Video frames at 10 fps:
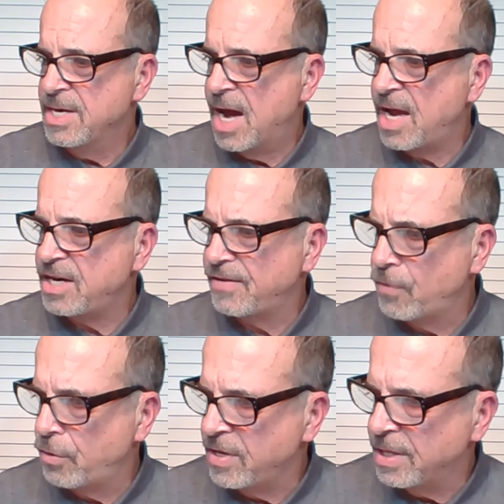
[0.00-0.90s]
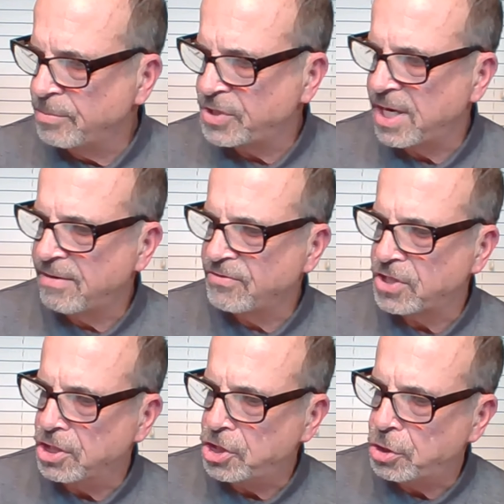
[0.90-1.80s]
Not devoting
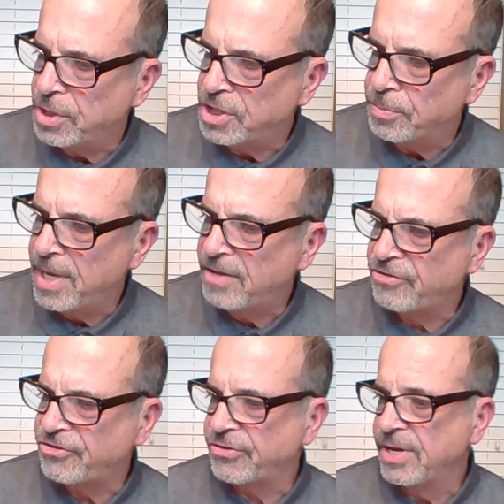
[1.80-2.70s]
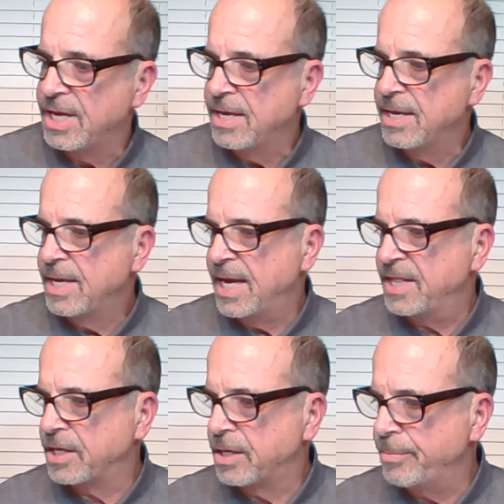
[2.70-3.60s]
themselves to Jewish myths
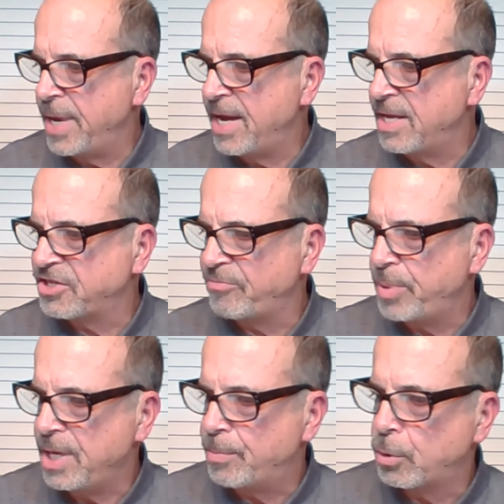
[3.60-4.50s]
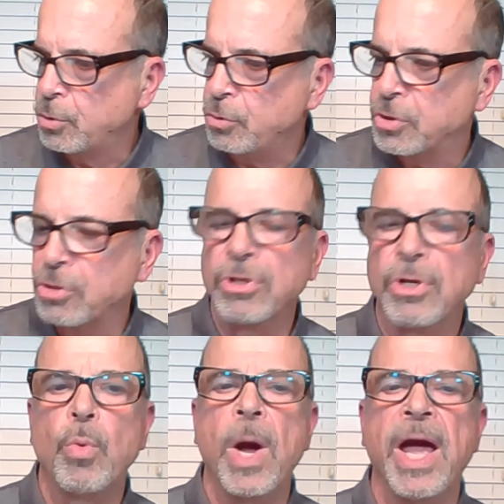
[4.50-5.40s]
and the commands of people who
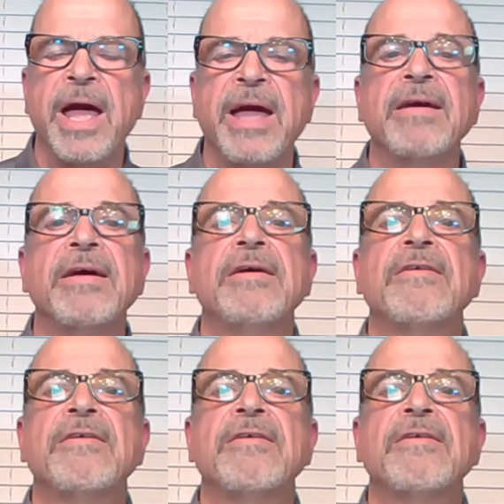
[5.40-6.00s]
turn away